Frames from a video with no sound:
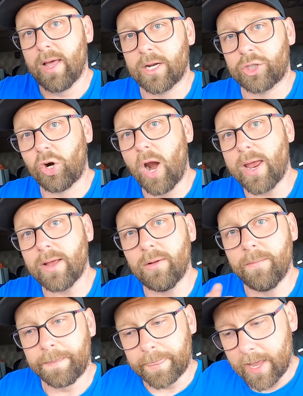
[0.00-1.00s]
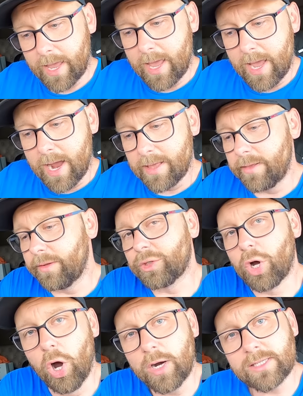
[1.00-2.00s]
like a triangle, and then
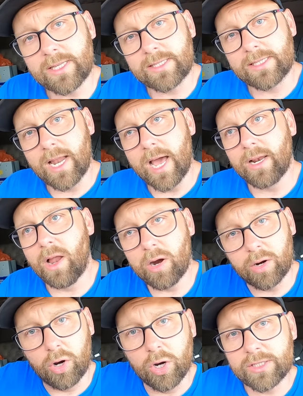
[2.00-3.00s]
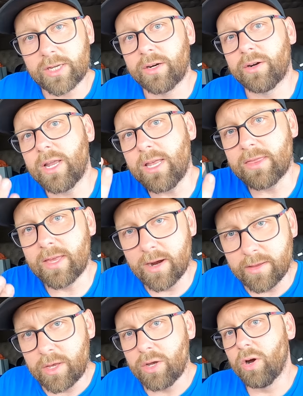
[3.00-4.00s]
there's hooks that slide along or hooks underneath
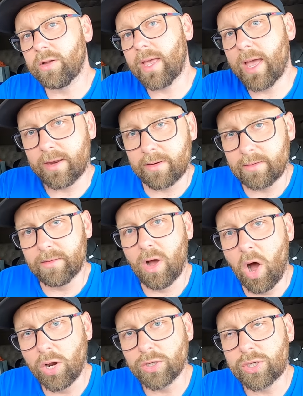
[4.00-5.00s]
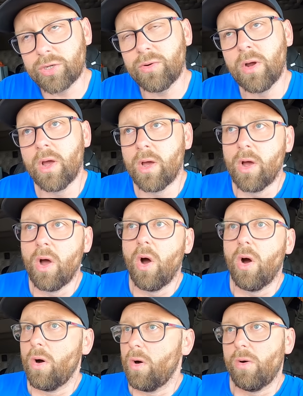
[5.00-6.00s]
there that you hook that onto.
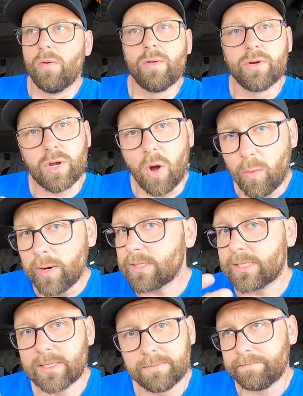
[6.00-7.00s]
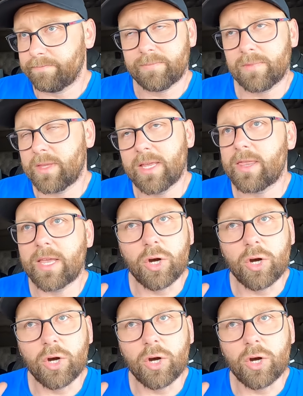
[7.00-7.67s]
There's always, they,